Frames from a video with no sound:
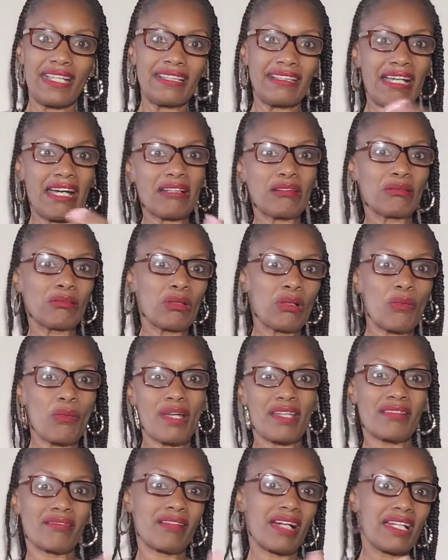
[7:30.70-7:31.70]
and I don't know
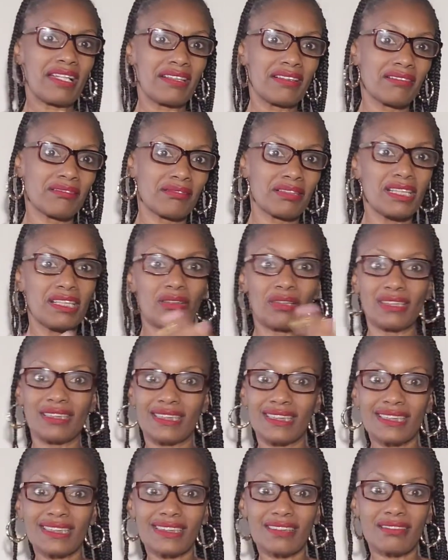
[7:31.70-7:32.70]
whether I agree or
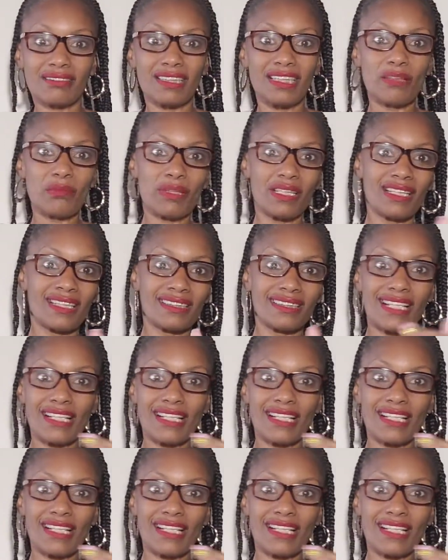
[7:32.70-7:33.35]
disagree because